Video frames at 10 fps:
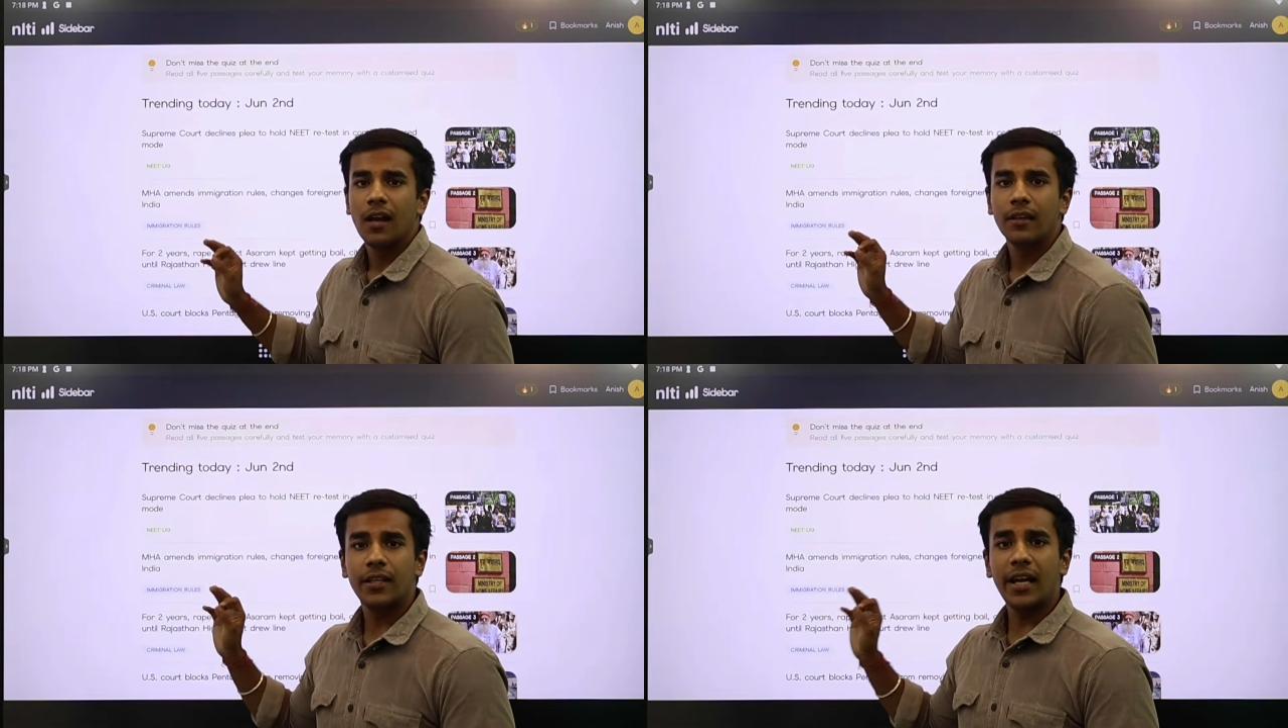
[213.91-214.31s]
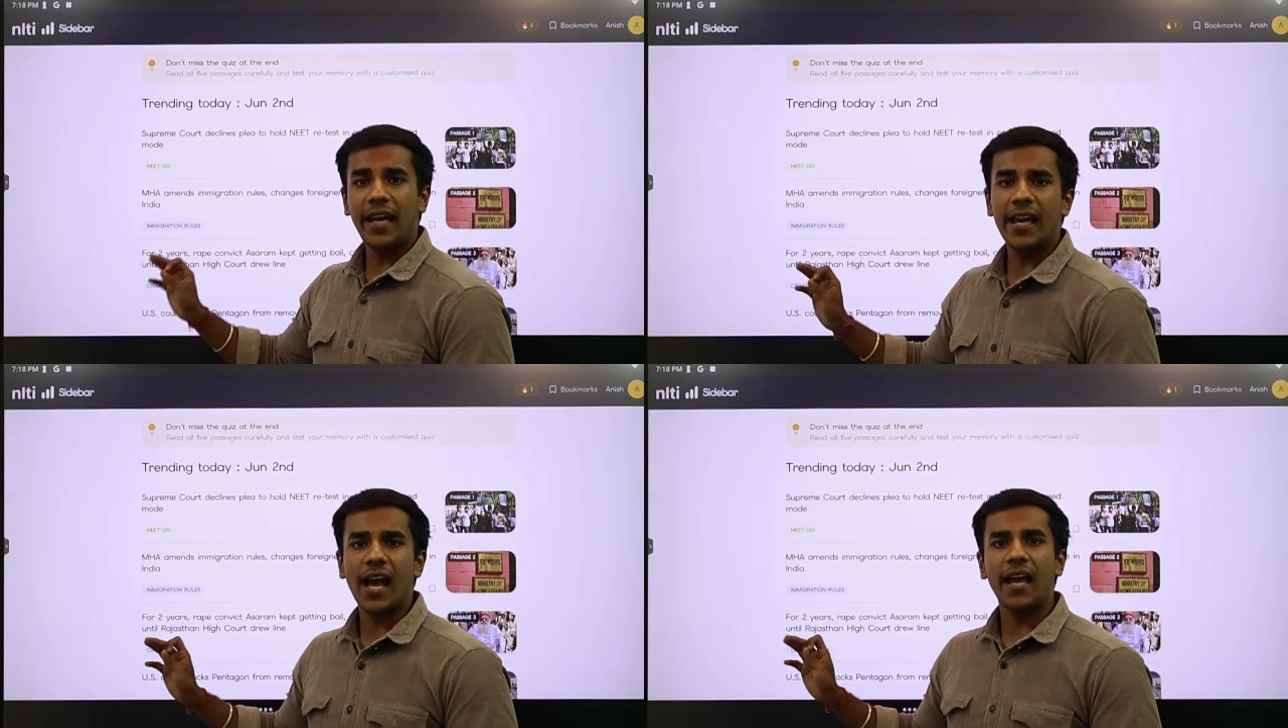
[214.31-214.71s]
The
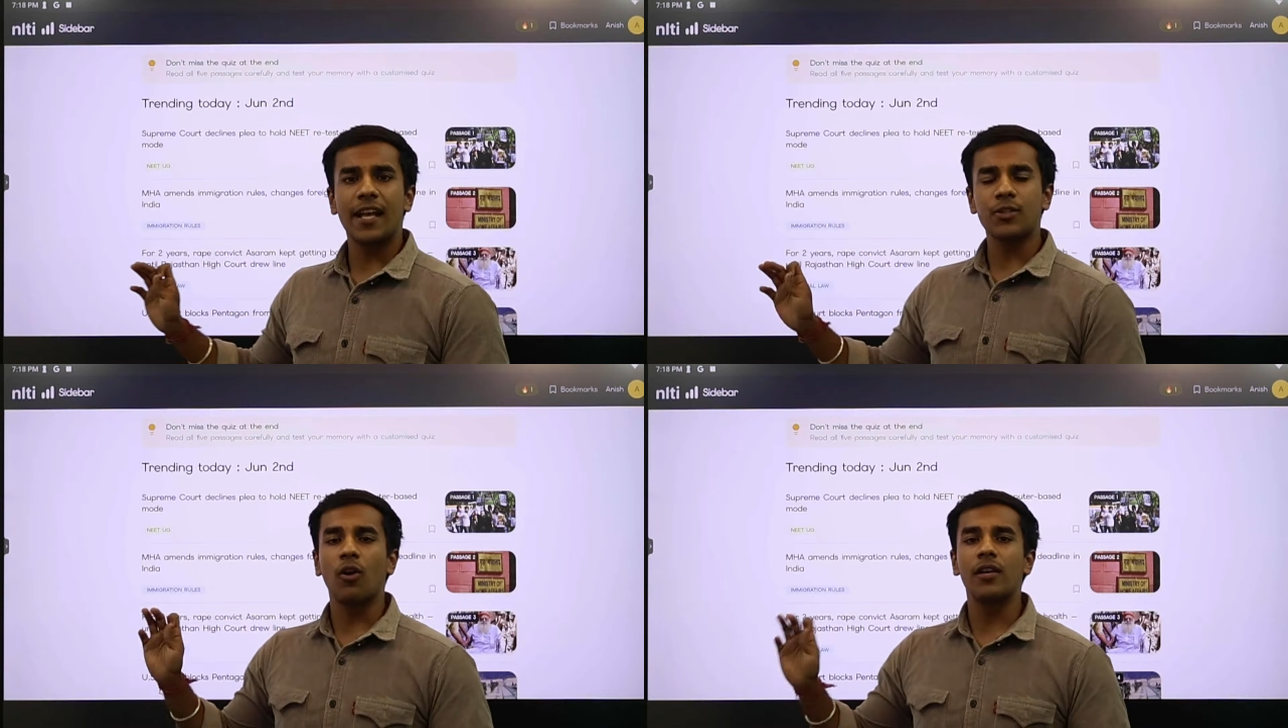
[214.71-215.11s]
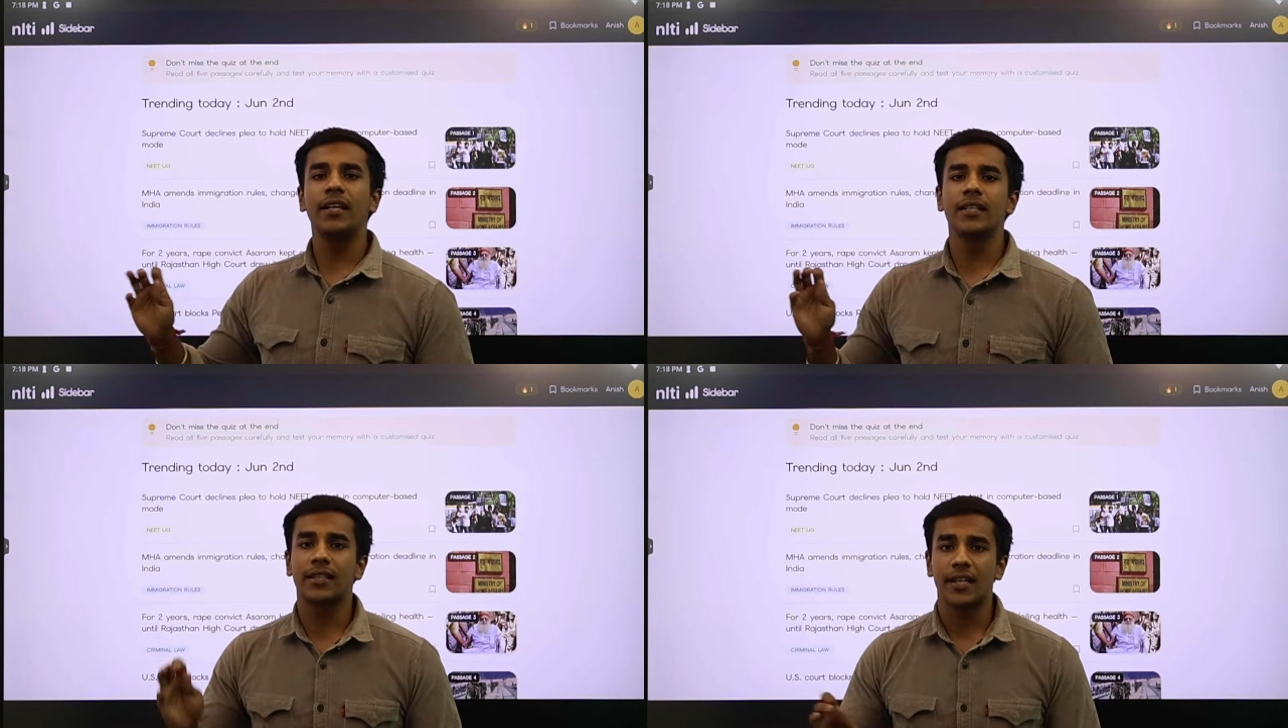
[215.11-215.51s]
AI has already
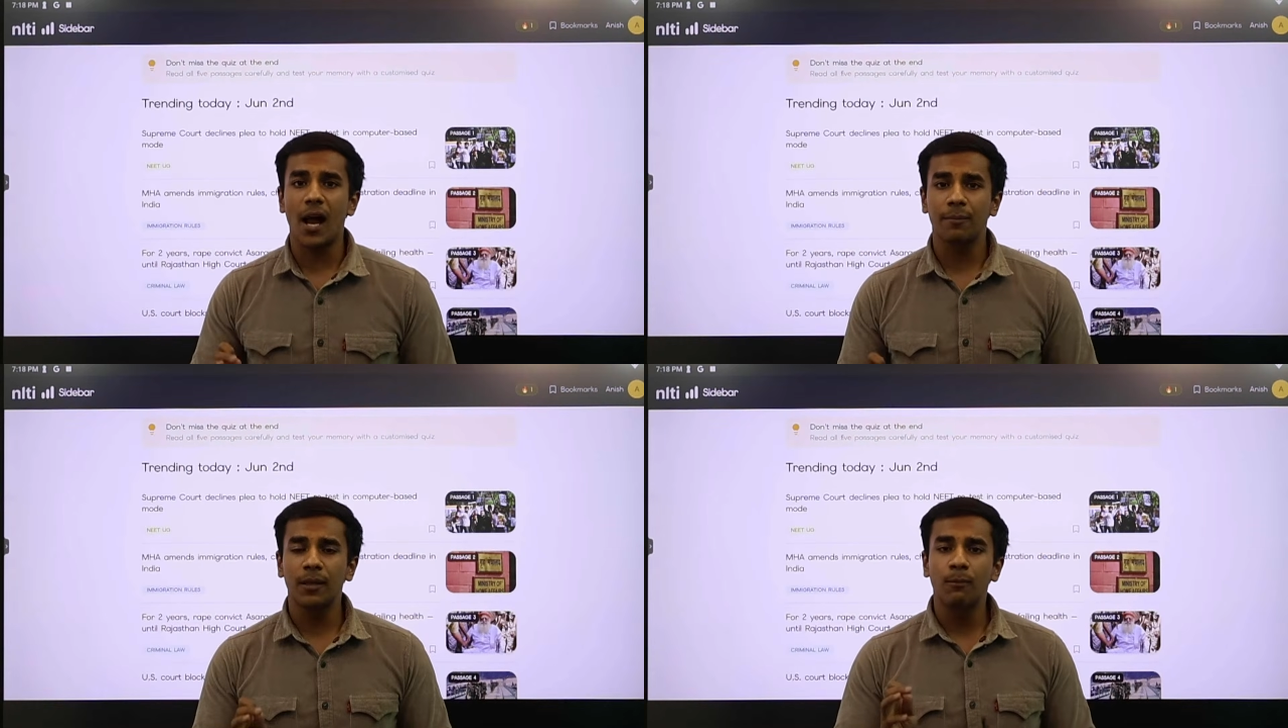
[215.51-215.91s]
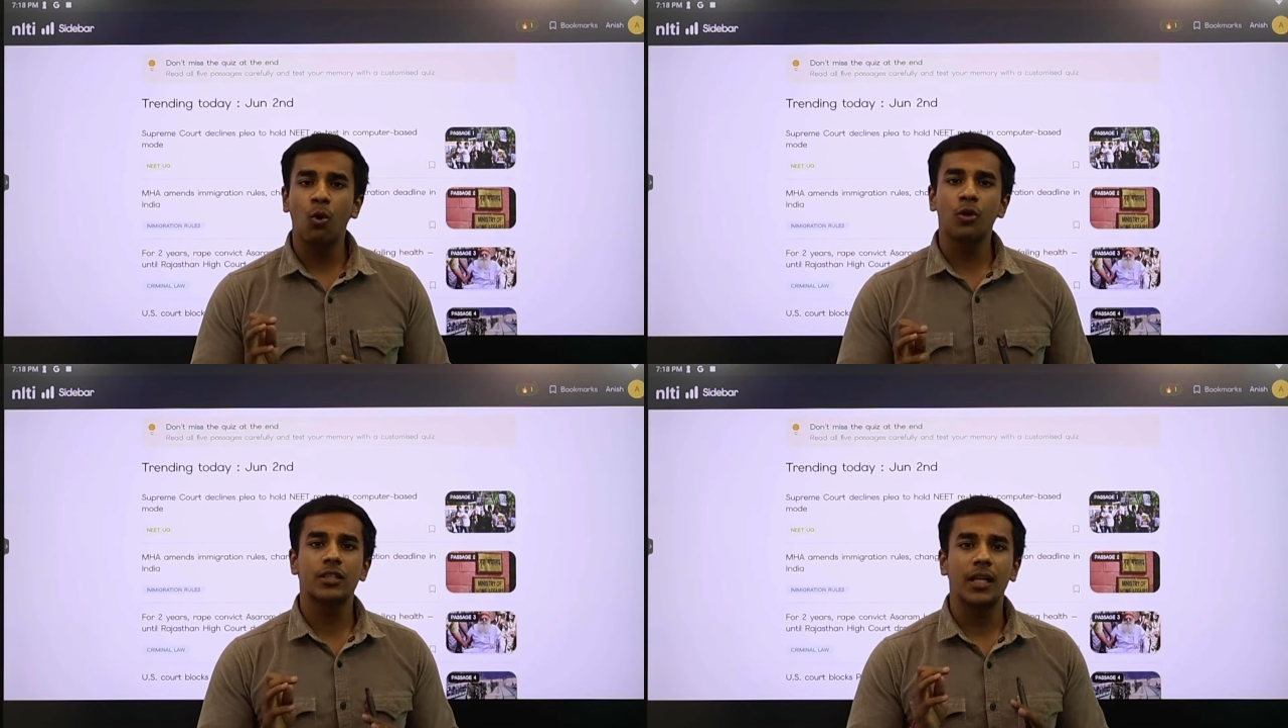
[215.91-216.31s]
scrapped the most